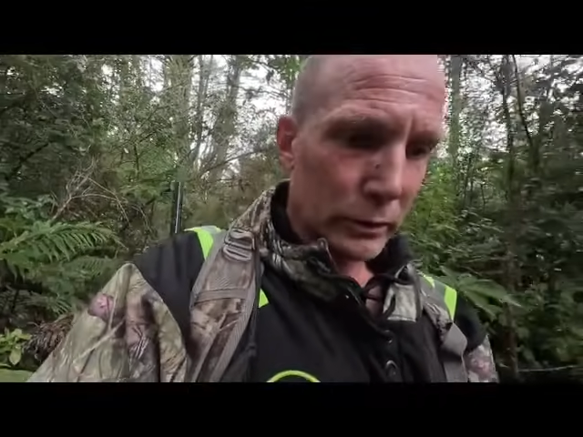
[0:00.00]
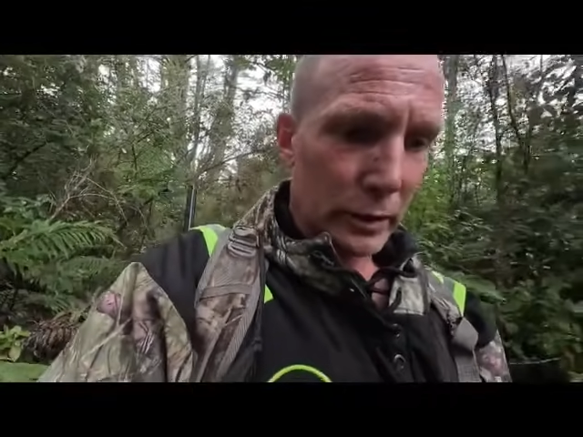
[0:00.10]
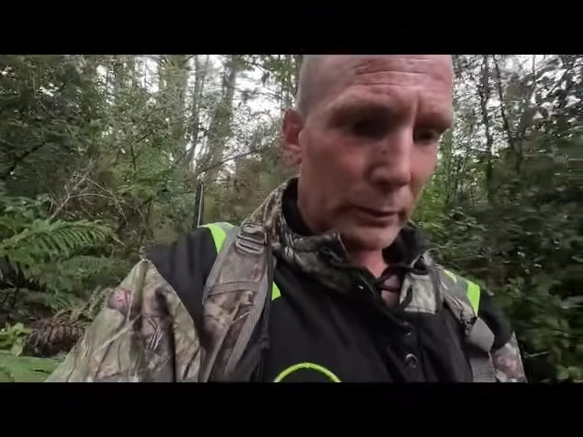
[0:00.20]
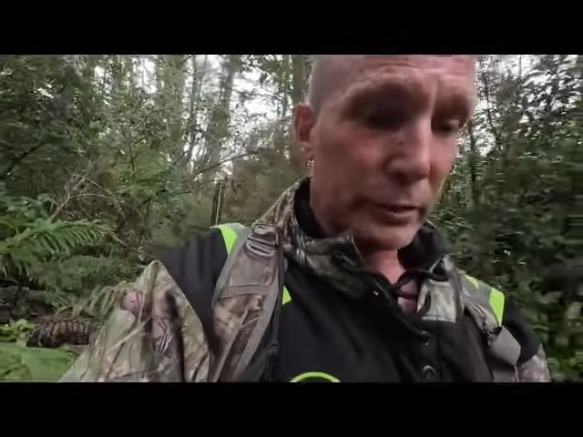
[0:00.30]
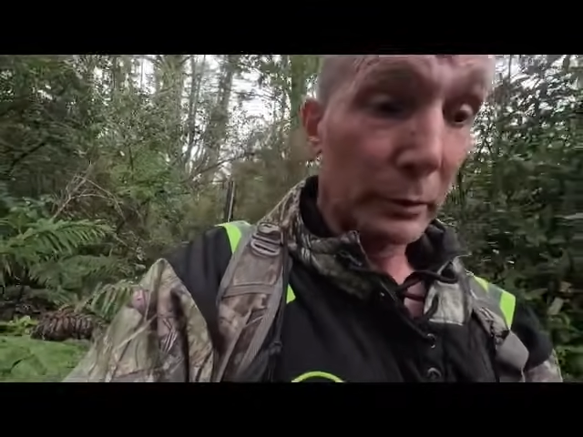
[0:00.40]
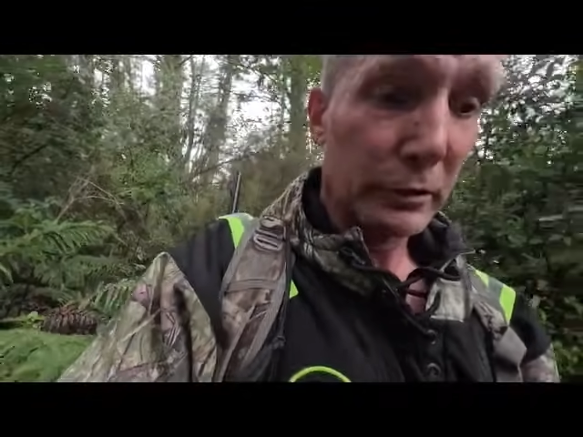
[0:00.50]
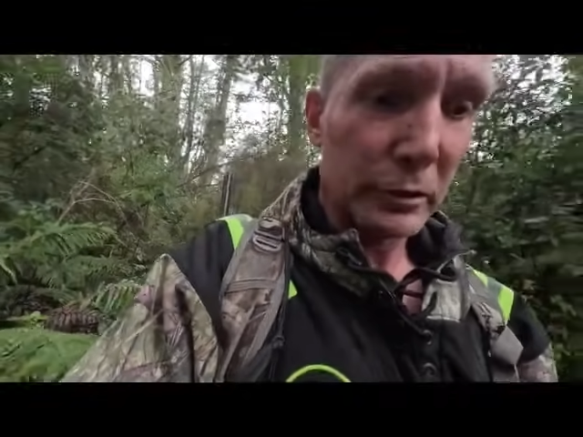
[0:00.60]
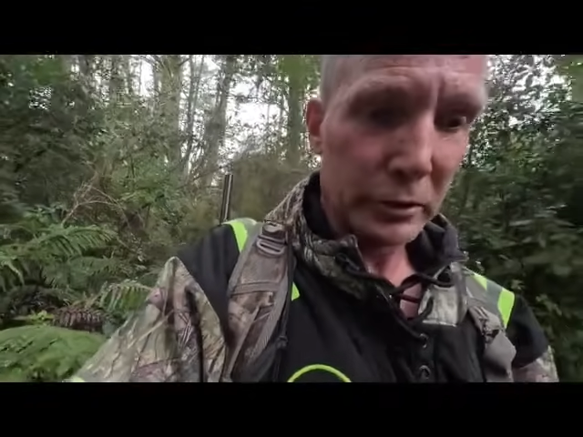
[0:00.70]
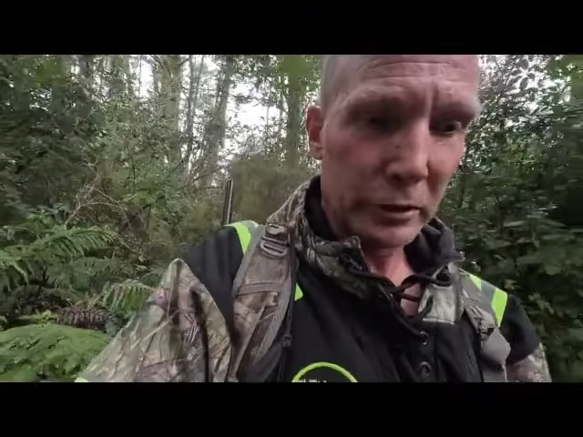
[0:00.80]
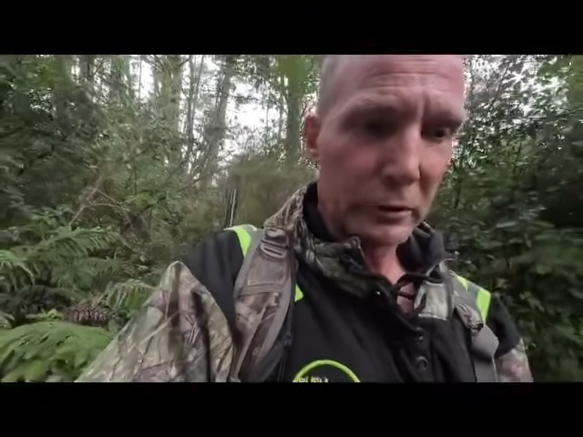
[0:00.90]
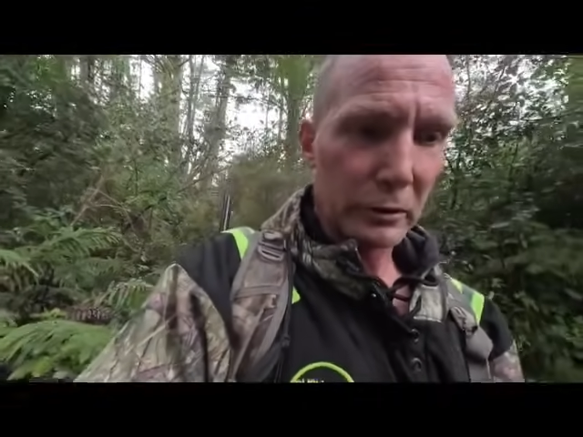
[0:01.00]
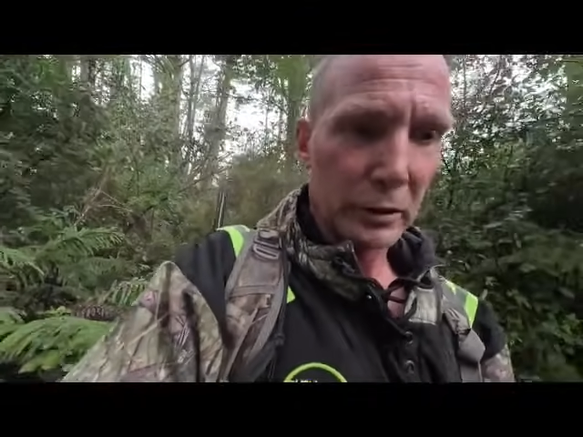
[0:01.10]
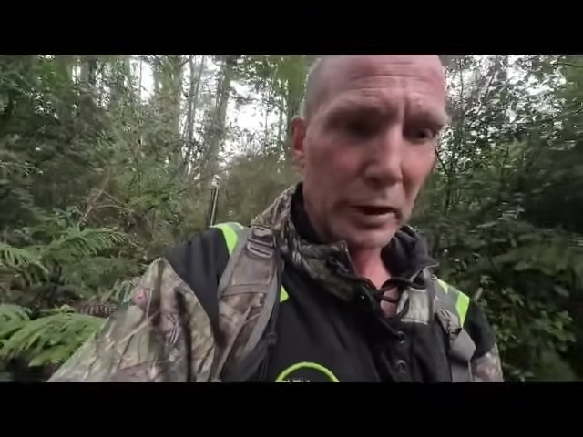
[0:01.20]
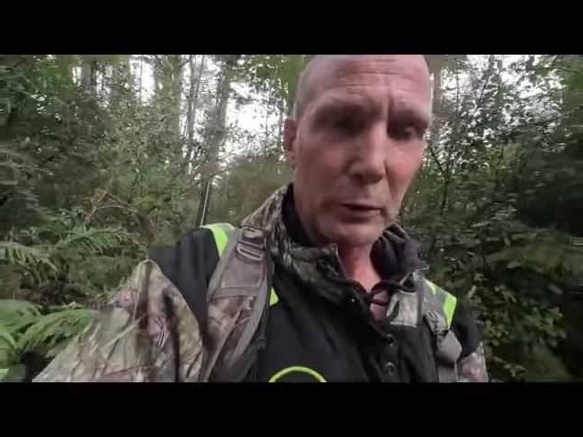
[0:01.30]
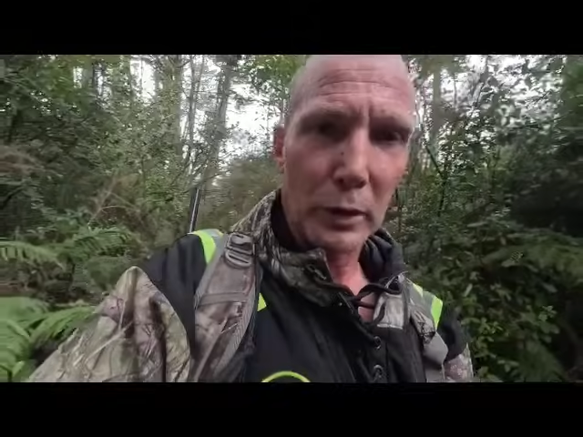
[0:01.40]
someone suggested I
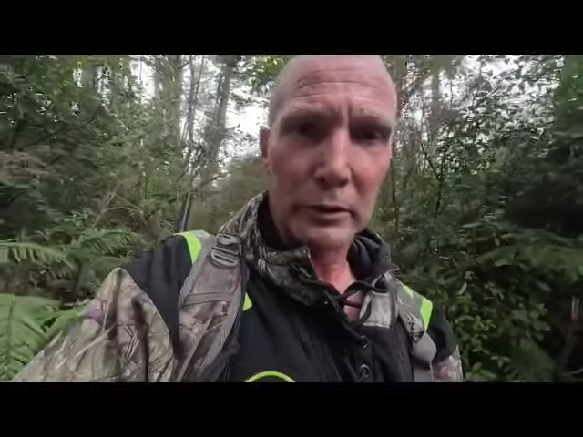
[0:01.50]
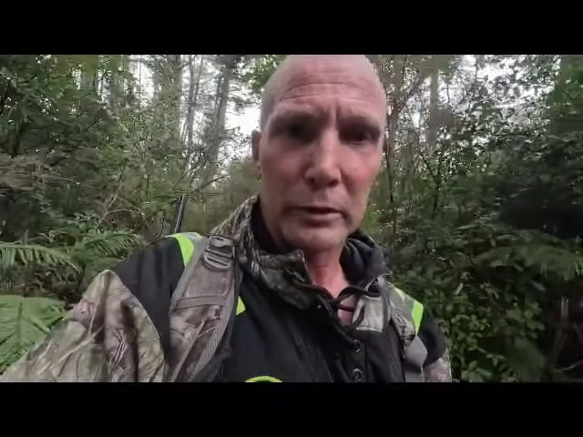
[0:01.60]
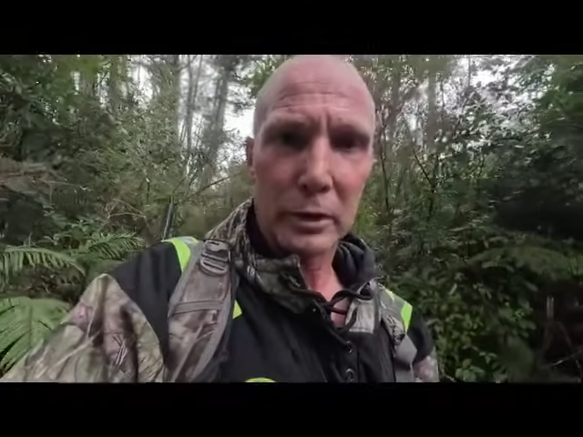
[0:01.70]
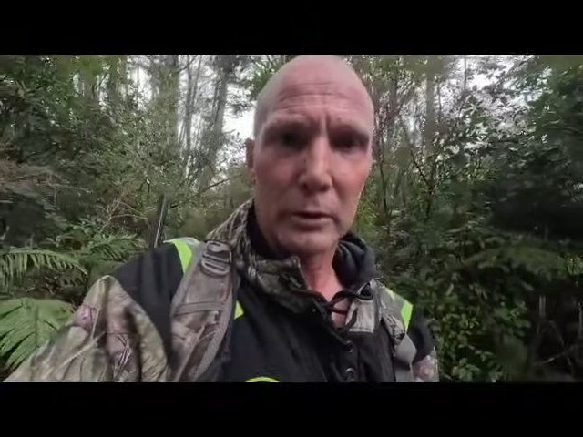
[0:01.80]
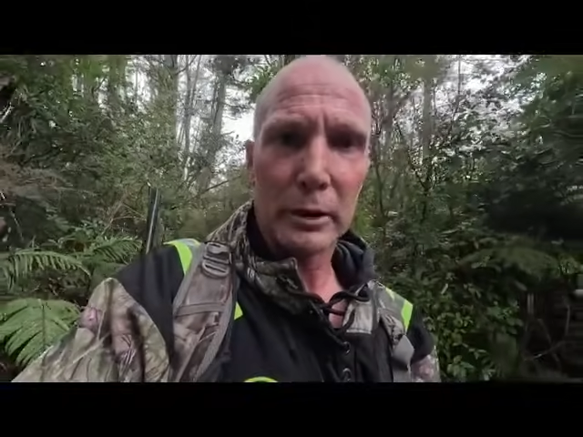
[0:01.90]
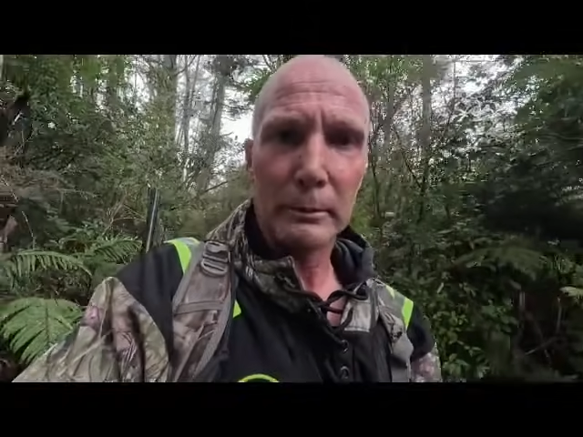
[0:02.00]
get one, so